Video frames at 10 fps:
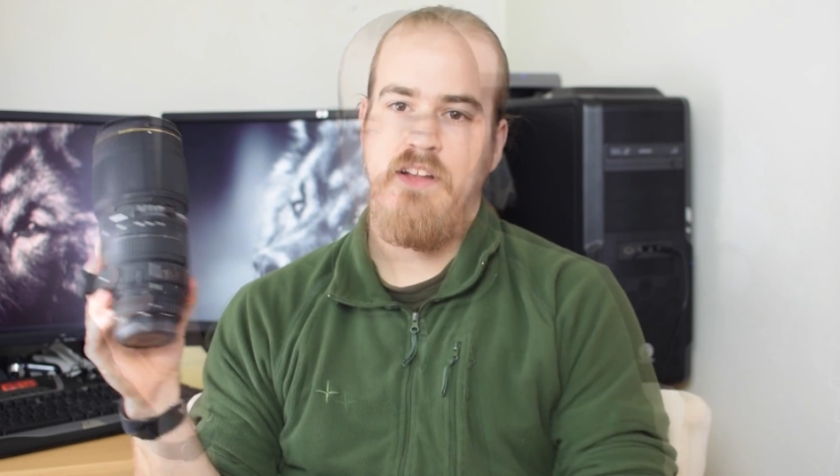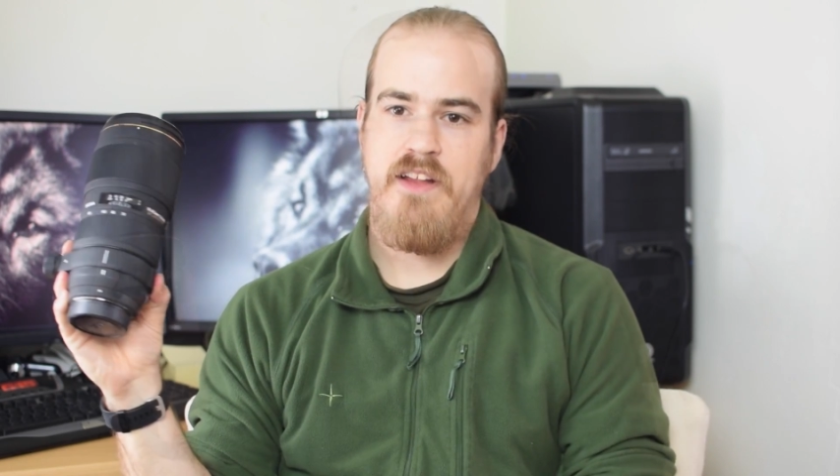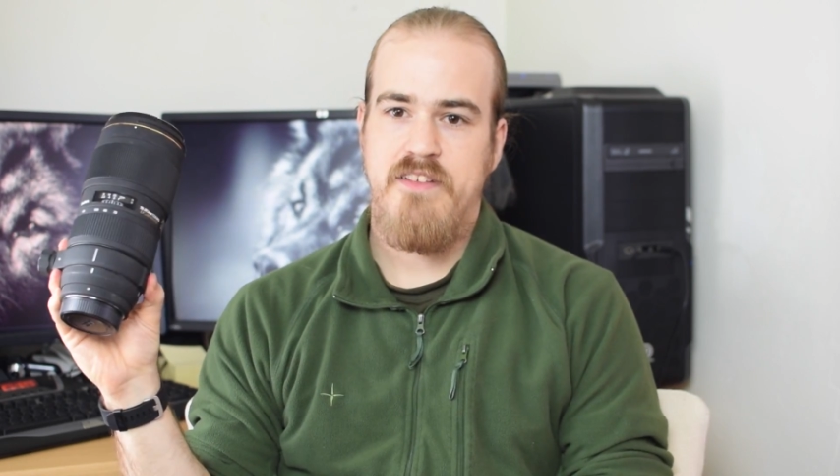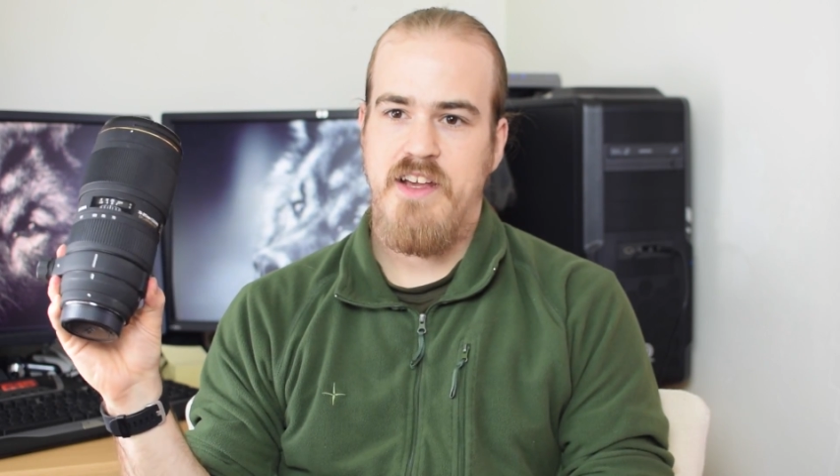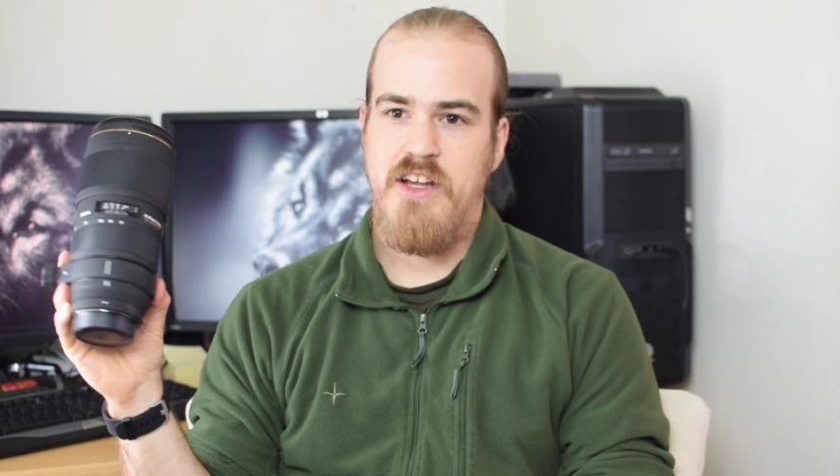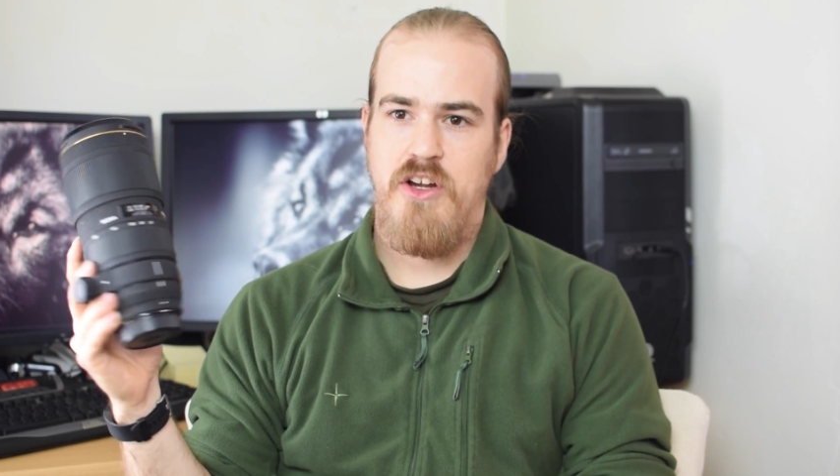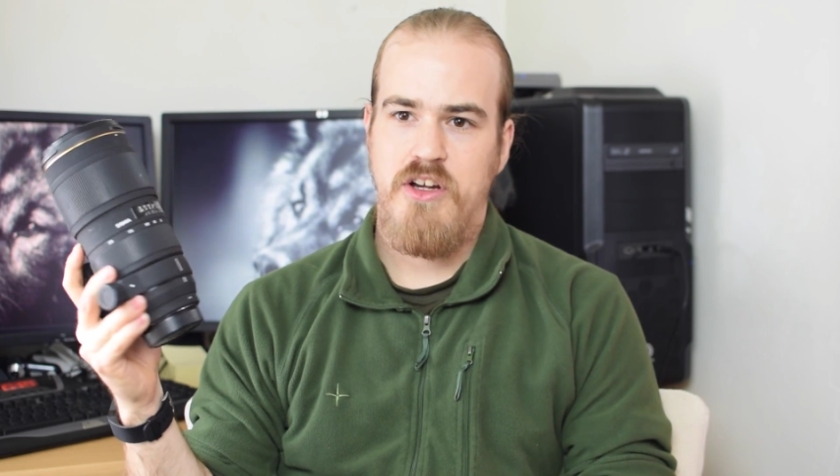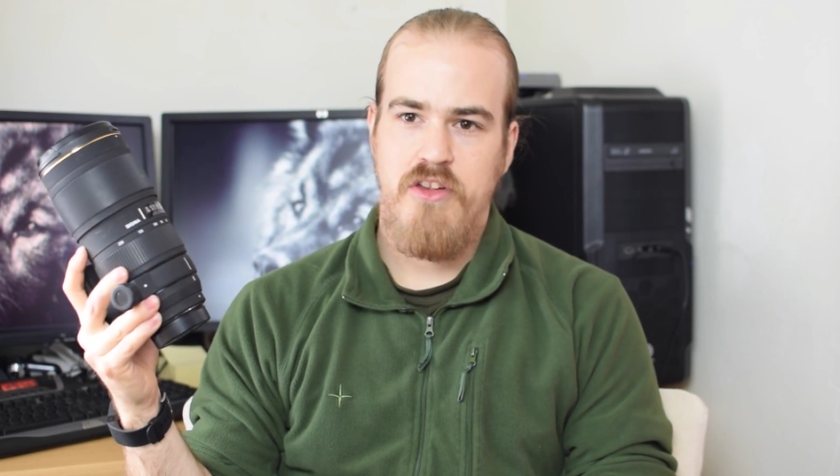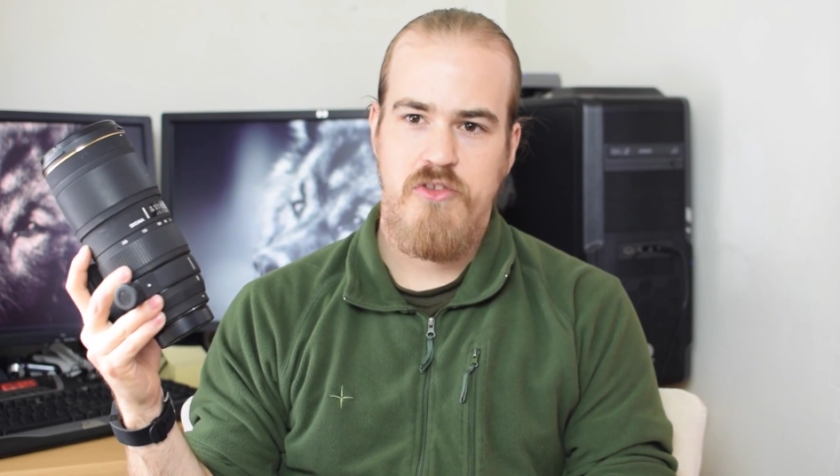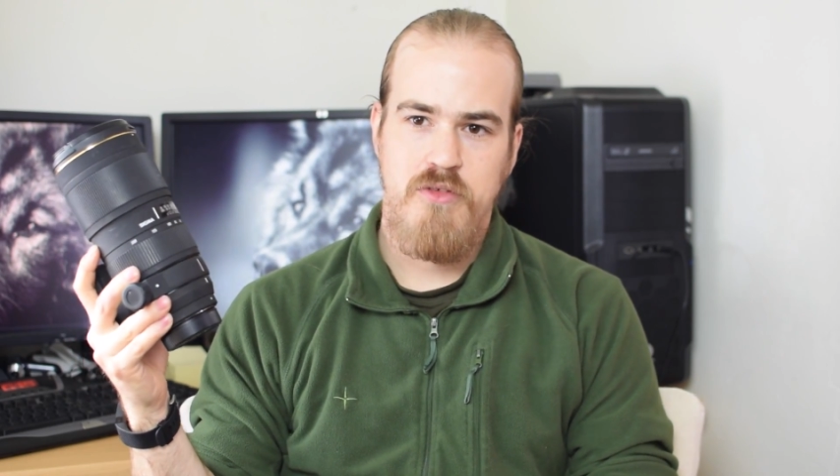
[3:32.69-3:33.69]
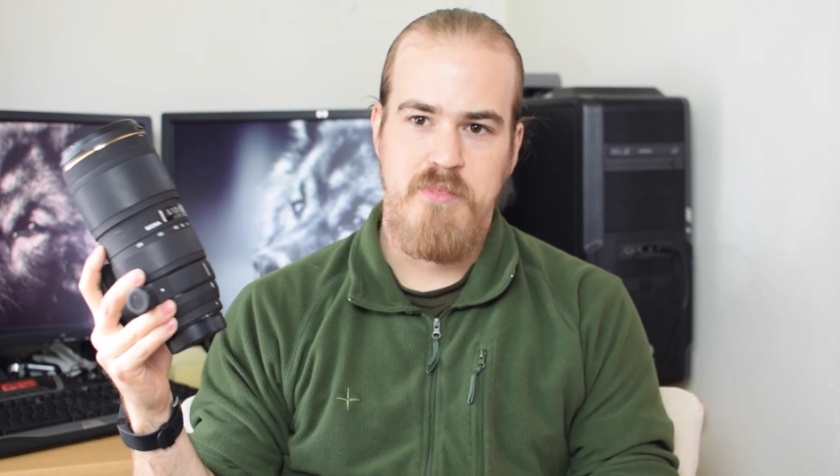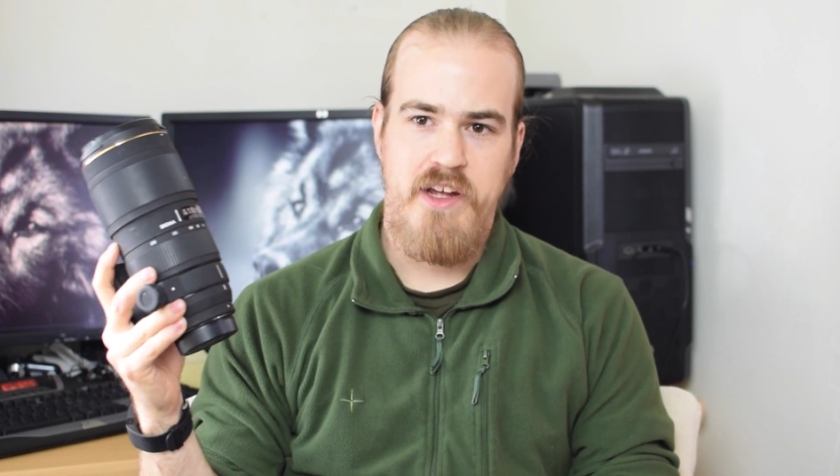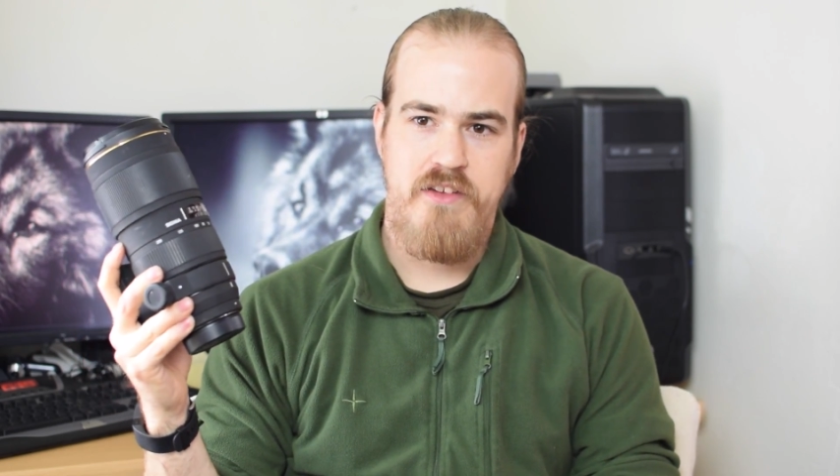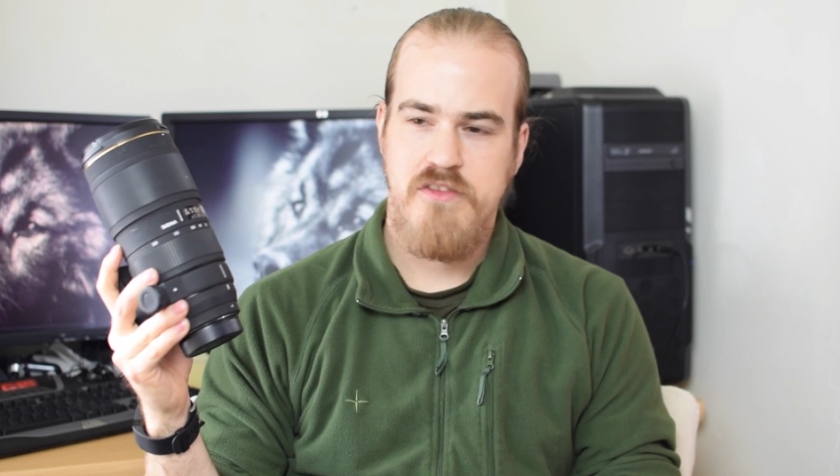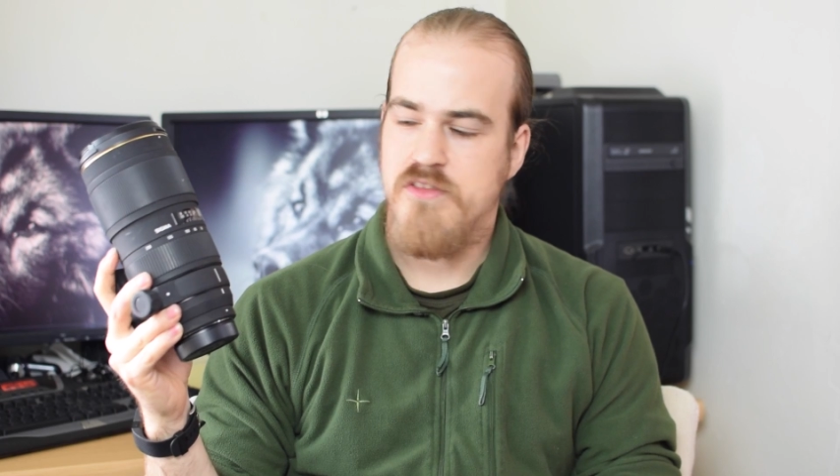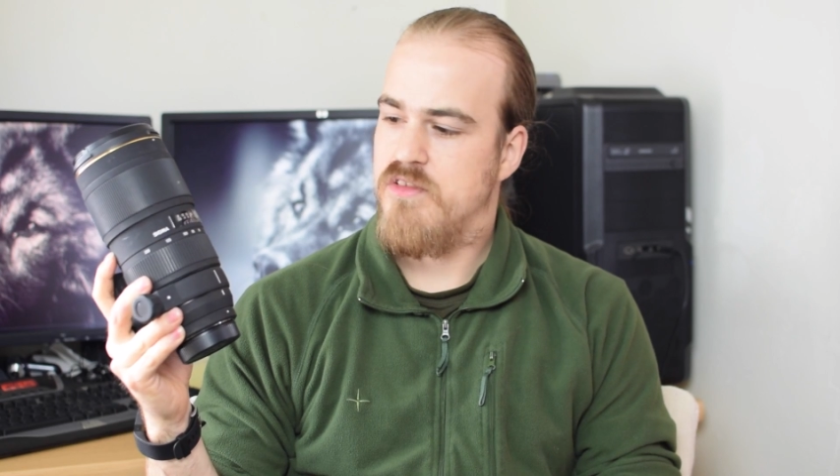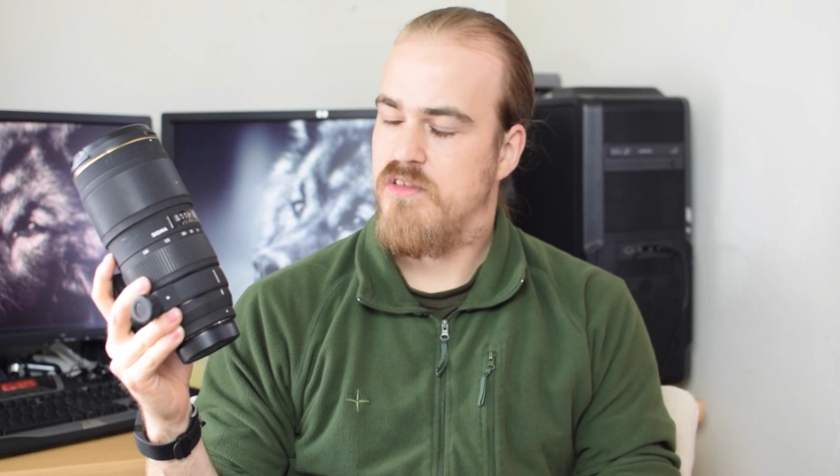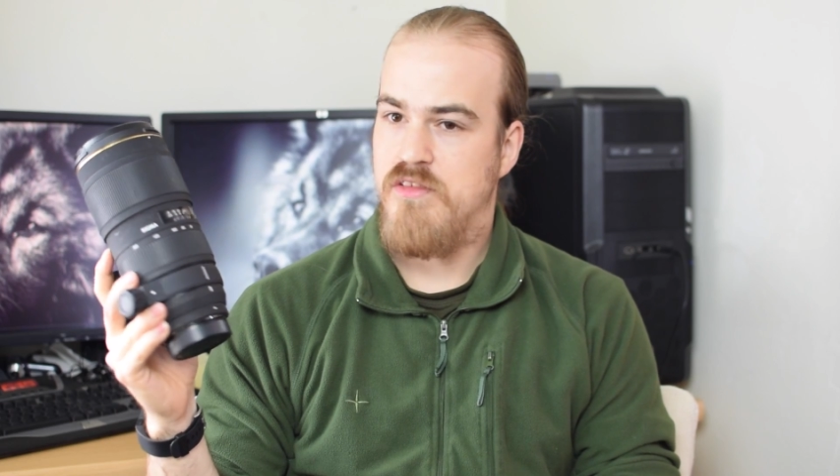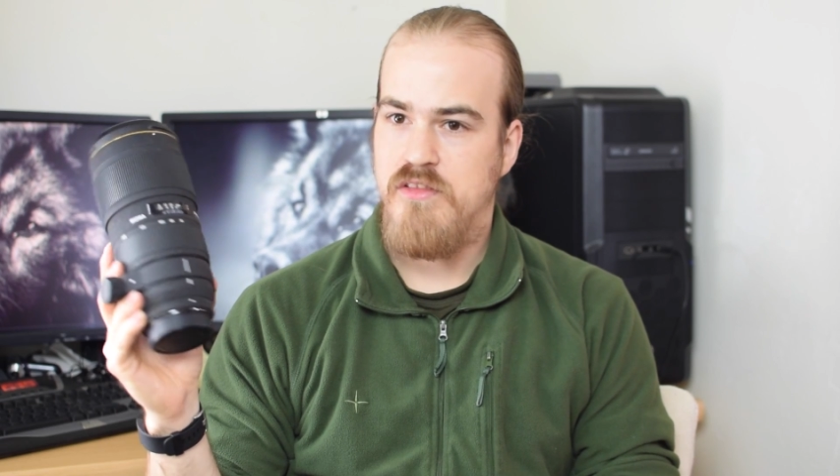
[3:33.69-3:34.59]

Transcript: Let's take a look at a zoom lens